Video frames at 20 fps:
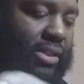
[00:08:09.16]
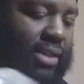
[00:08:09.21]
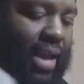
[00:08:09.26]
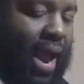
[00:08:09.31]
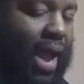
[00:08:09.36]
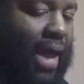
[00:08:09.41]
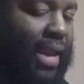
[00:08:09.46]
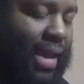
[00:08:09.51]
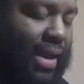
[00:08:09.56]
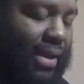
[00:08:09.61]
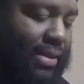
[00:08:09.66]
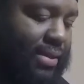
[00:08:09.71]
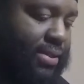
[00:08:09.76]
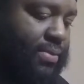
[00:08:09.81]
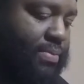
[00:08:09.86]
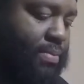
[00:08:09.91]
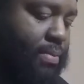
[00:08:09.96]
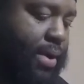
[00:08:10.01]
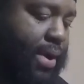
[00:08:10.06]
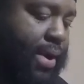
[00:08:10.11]
that I like to
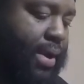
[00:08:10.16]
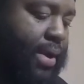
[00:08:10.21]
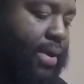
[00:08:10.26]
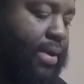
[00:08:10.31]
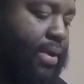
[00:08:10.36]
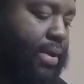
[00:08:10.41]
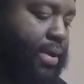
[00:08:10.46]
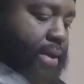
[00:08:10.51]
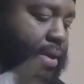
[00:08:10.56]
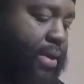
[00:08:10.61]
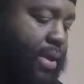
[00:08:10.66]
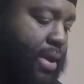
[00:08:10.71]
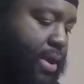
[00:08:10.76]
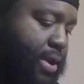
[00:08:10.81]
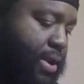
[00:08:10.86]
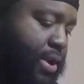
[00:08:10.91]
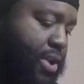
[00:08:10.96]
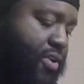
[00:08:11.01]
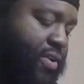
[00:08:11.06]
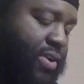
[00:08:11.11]
spray
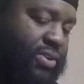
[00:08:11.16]
in there